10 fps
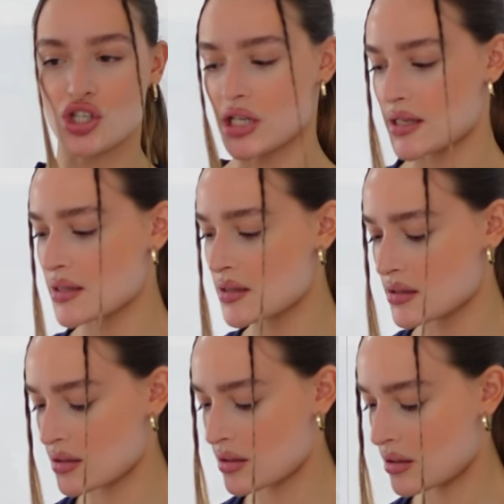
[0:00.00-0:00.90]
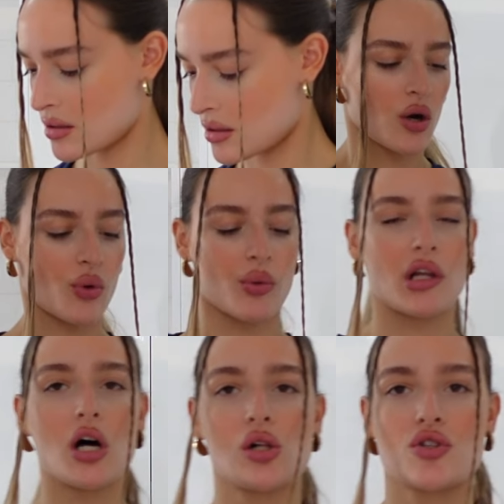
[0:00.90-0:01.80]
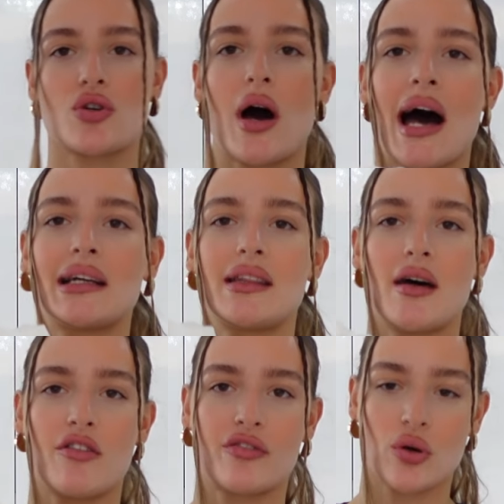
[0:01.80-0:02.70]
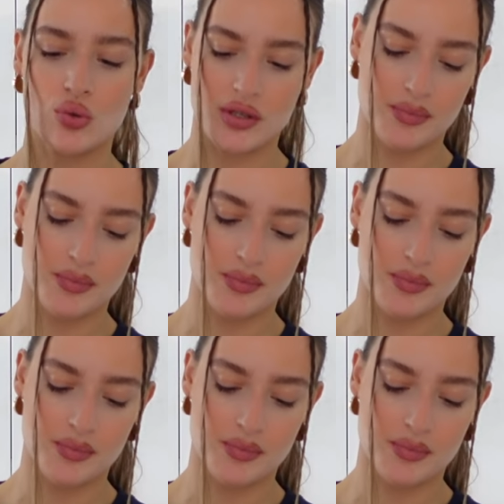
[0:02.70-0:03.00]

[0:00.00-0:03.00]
cheese. We will also add the frozen